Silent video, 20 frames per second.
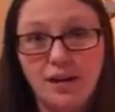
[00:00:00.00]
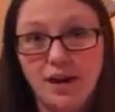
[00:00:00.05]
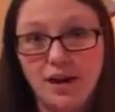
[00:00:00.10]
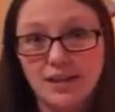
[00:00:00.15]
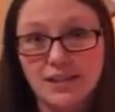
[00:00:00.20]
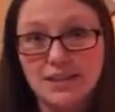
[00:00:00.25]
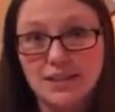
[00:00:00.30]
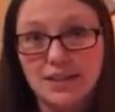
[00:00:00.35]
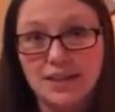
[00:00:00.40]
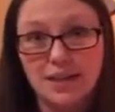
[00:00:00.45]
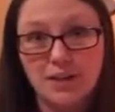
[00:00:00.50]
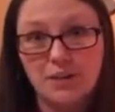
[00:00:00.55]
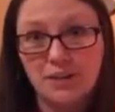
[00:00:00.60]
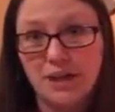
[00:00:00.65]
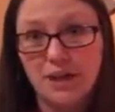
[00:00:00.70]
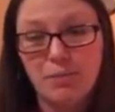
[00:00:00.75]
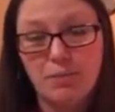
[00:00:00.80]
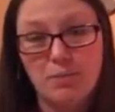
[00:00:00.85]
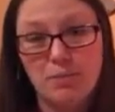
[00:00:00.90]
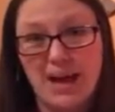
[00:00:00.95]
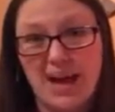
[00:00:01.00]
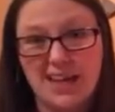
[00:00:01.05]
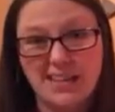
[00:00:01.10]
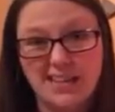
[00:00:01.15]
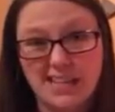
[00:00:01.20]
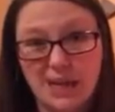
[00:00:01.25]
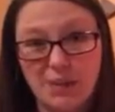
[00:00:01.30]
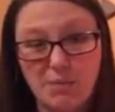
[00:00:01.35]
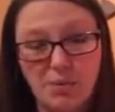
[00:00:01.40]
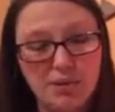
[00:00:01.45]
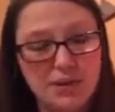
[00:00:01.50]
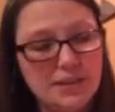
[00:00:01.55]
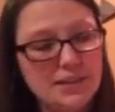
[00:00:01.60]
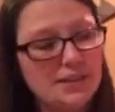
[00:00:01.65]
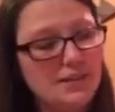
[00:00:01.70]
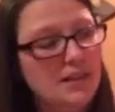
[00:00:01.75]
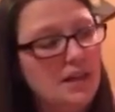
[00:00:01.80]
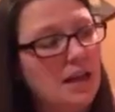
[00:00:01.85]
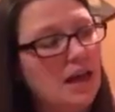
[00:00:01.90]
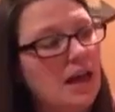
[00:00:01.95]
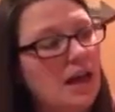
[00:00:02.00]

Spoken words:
Honestly, I don't keep them past that point.